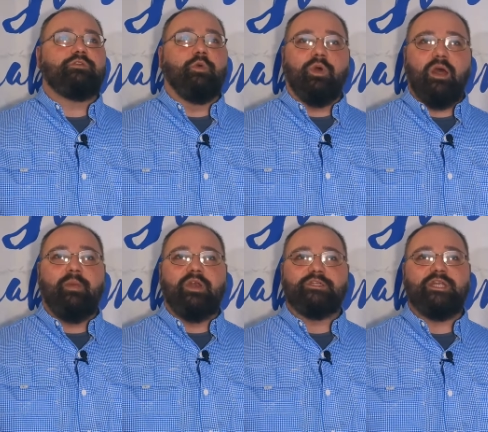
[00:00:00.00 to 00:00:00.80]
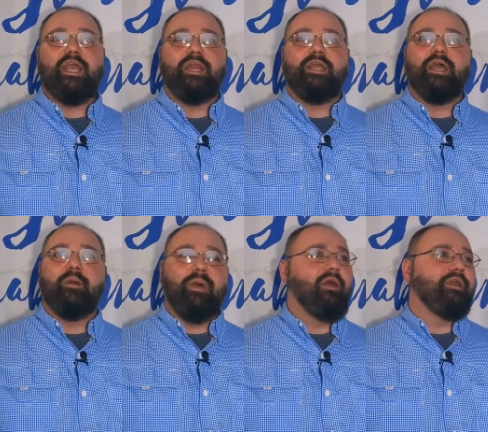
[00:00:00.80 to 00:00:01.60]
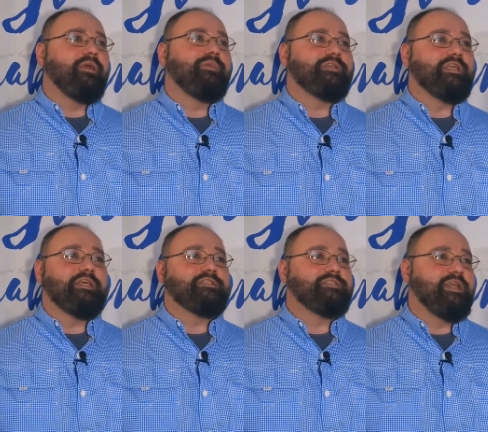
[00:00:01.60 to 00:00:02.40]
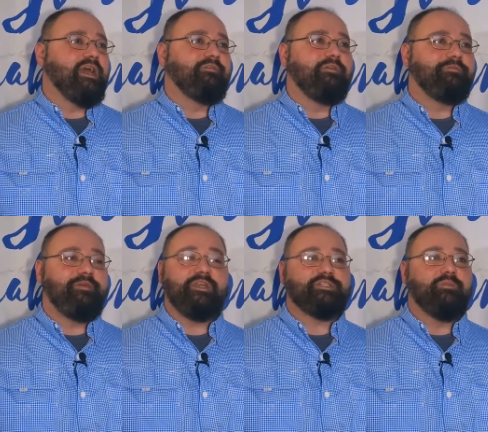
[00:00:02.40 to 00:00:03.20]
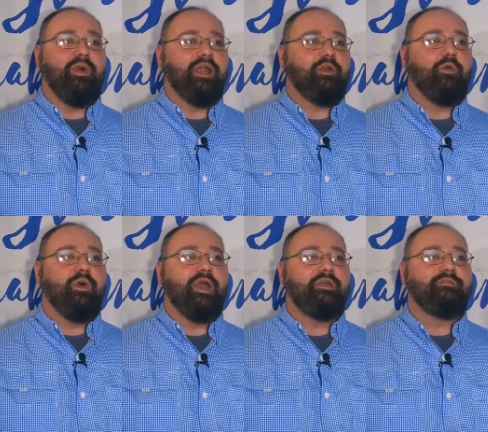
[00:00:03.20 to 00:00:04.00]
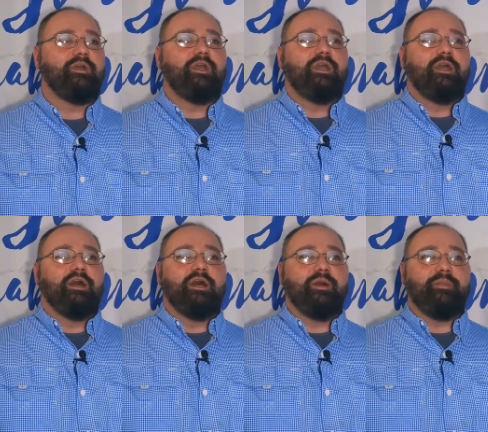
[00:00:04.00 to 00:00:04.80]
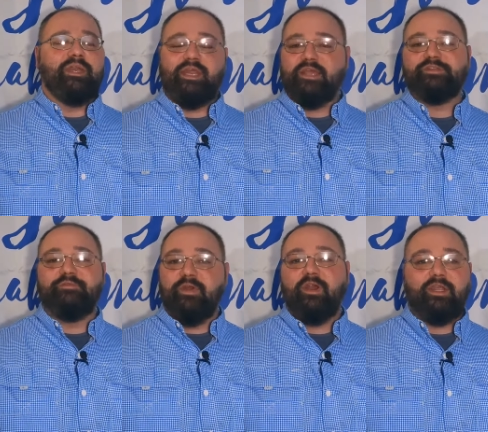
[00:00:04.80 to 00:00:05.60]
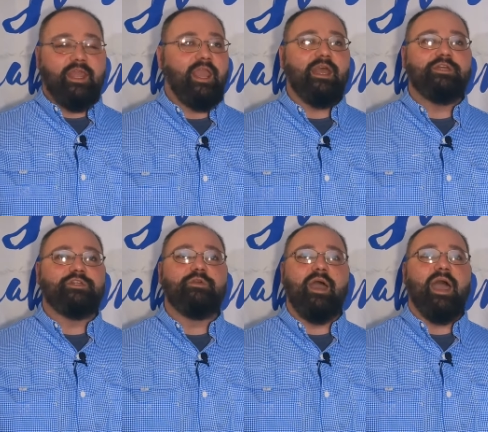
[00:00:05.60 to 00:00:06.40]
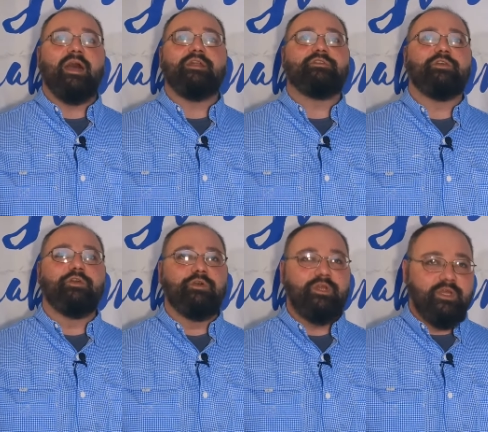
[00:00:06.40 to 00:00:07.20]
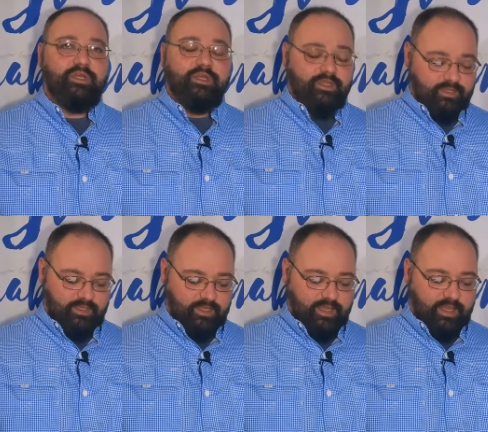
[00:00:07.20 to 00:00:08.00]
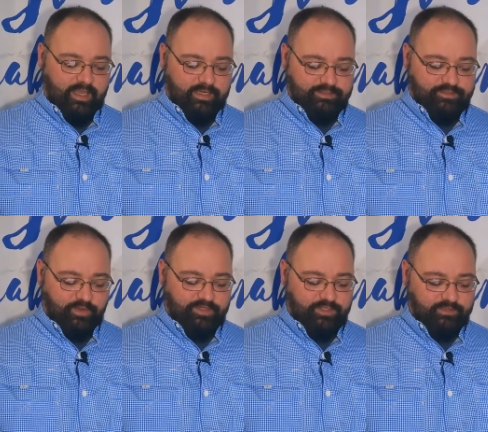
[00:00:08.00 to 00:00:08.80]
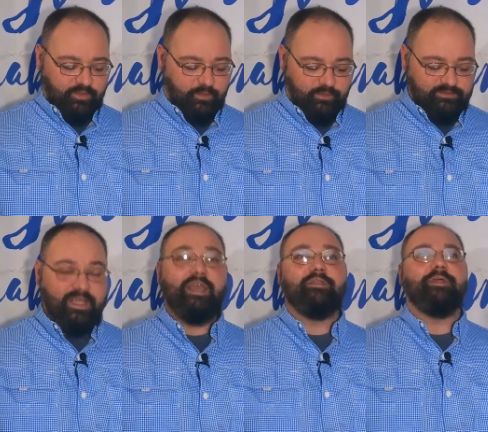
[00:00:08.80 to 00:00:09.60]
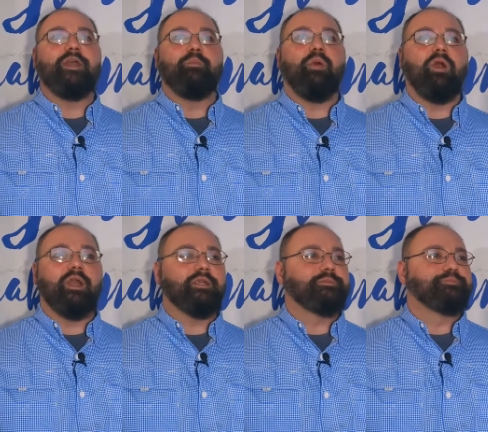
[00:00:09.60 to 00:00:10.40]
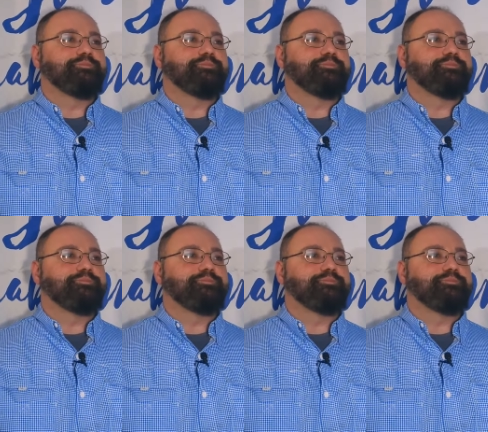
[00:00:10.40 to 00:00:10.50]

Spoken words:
to what I'm understanding about him is he has never fixed a microwave, and he has a very can-do attitude. And so he took the whole dang thing apart,